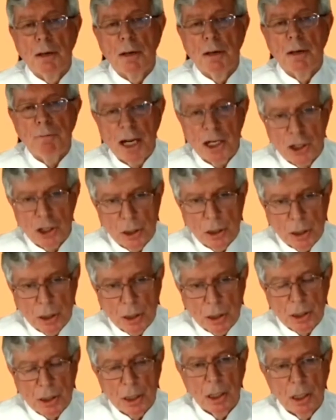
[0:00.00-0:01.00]

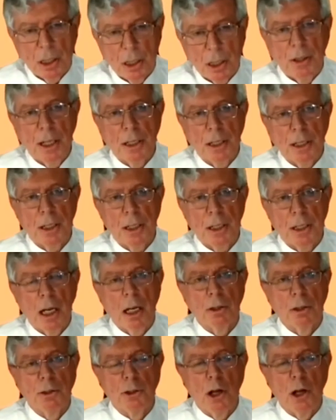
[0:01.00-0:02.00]
fashions that
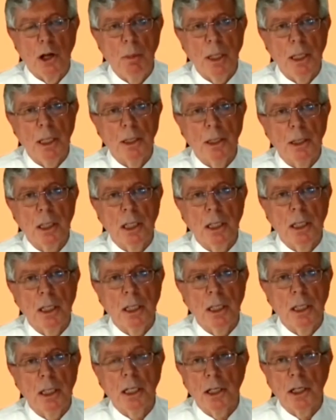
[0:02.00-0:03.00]
are dominant in the
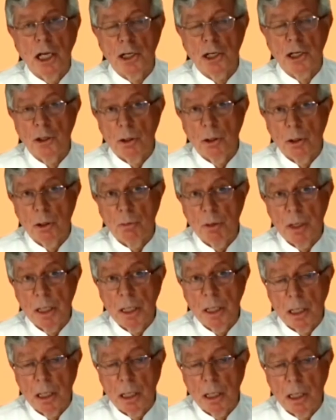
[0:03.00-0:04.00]
international
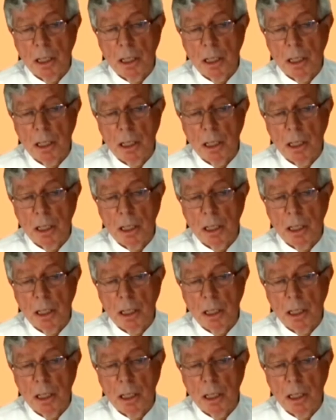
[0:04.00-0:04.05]
arena,